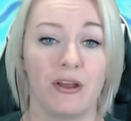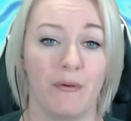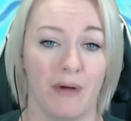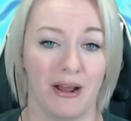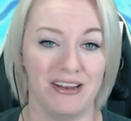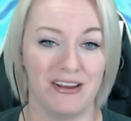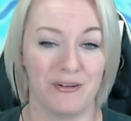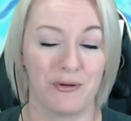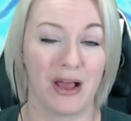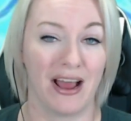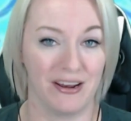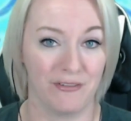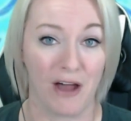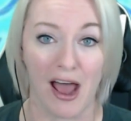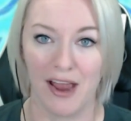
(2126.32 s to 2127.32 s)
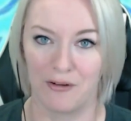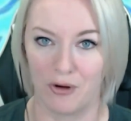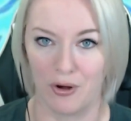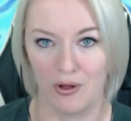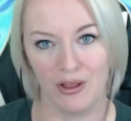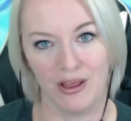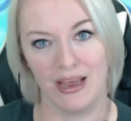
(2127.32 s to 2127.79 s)
when you kind of high
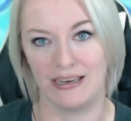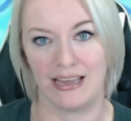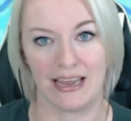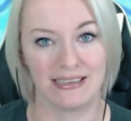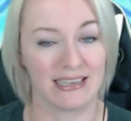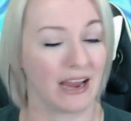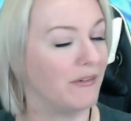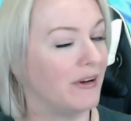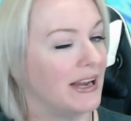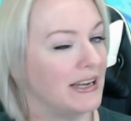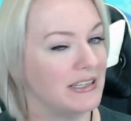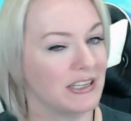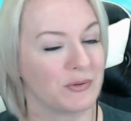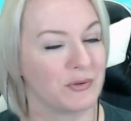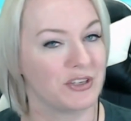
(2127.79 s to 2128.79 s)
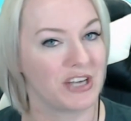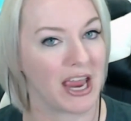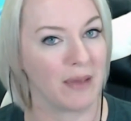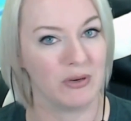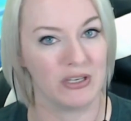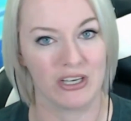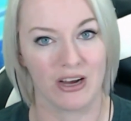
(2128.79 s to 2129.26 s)
roll and get Tyrantus, which
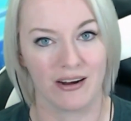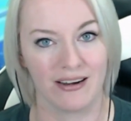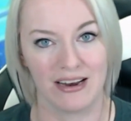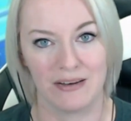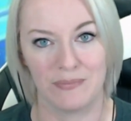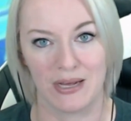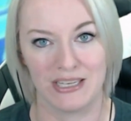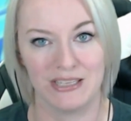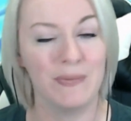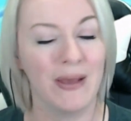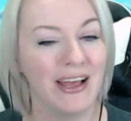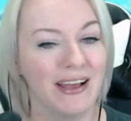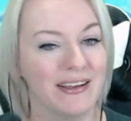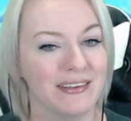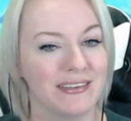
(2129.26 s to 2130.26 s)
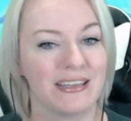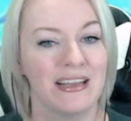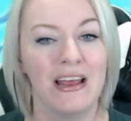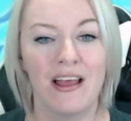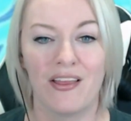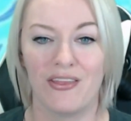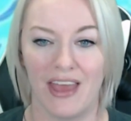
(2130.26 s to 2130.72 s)
can't be targeted by spells,
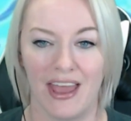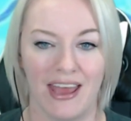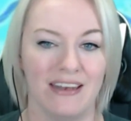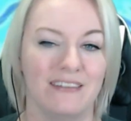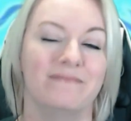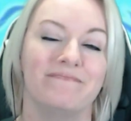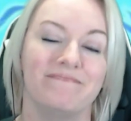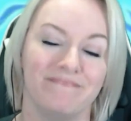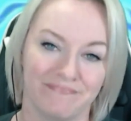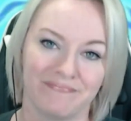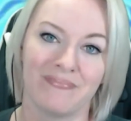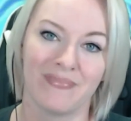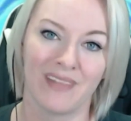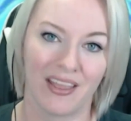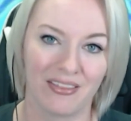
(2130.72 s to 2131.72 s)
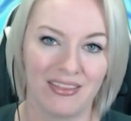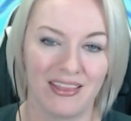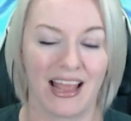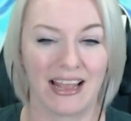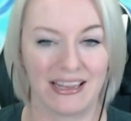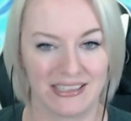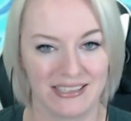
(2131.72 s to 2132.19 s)
then yeah,
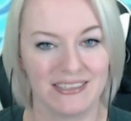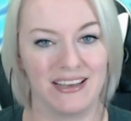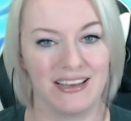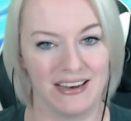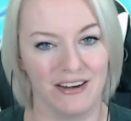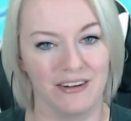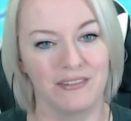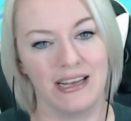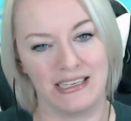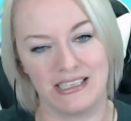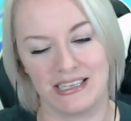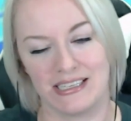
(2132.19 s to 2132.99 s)
that's you know it yeah. just